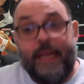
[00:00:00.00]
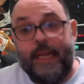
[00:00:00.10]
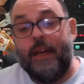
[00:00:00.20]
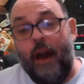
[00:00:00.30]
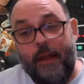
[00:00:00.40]

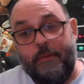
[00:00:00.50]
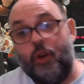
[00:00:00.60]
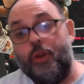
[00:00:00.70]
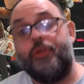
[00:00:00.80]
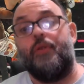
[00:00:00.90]
he got
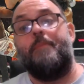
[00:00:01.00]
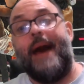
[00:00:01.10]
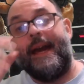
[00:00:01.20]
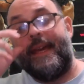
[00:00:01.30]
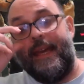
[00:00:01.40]
Gunther
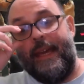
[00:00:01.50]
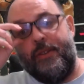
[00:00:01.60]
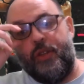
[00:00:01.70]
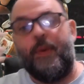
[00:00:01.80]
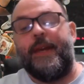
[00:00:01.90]
back
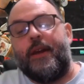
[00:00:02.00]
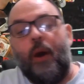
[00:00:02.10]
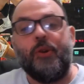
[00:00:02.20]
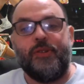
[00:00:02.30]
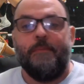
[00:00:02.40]
into the ring. He
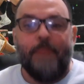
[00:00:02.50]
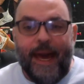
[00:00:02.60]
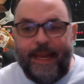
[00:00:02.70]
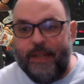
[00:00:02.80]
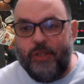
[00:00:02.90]
coaxed him
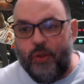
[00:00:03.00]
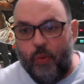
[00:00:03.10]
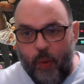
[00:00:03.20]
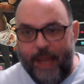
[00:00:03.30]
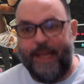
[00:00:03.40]
back into the
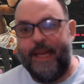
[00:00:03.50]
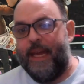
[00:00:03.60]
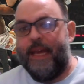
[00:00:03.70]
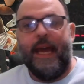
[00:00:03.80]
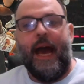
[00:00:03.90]
ring.
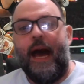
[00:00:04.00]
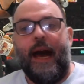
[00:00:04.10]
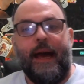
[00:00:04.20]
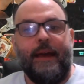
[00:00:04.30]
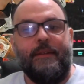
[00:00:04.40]

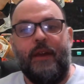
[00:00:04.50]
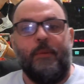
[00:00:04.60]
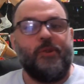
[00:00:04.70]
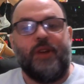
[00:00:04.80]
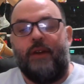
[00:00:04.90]
He
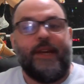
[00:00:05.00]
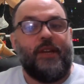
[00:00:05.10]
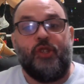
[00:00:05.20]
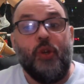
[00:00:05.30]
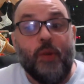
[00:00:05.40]
almost got like
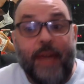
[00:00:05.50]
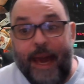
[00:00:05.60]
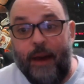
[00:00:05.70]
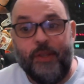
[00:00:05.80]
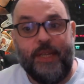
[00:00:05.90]
a 2
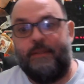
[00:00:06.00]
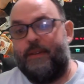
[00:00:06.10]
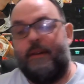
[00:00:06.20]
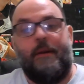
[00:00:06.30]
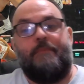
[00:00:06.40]
count.
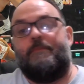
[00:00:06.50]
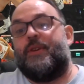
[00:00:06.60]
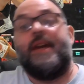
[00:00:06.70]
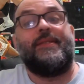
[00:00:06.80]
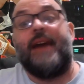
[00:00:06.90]
He
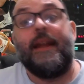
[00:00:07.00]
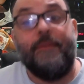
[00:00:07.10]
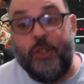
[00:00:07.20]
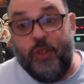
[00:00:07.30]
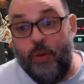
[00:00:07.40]
kicked out
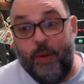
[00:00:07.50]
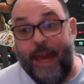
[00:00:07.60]
of a 2